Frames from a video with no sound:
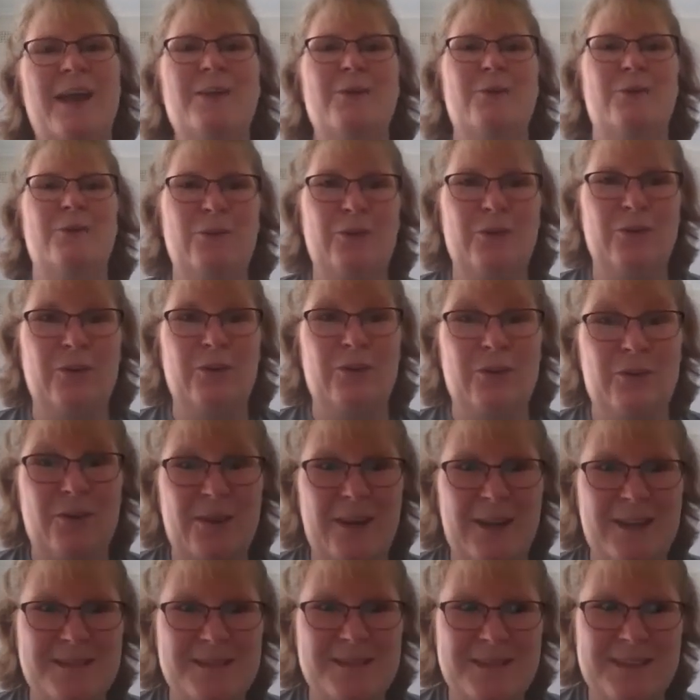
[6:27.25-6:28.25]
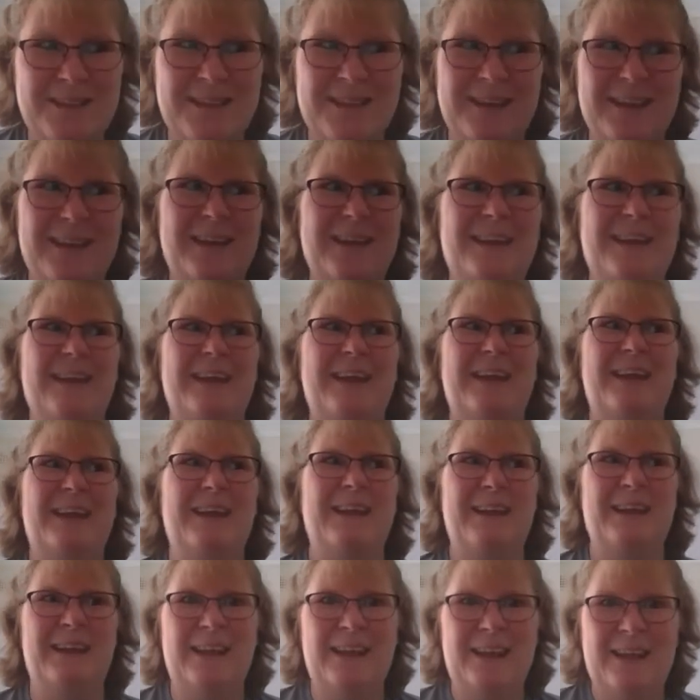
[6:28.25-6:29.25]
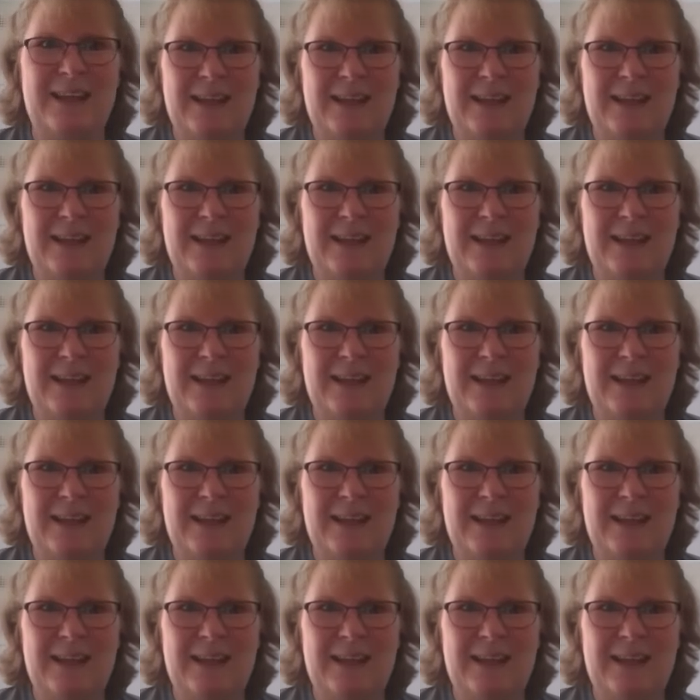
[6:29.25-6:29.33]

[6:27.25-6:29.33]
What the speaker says: You're not going crazy. It's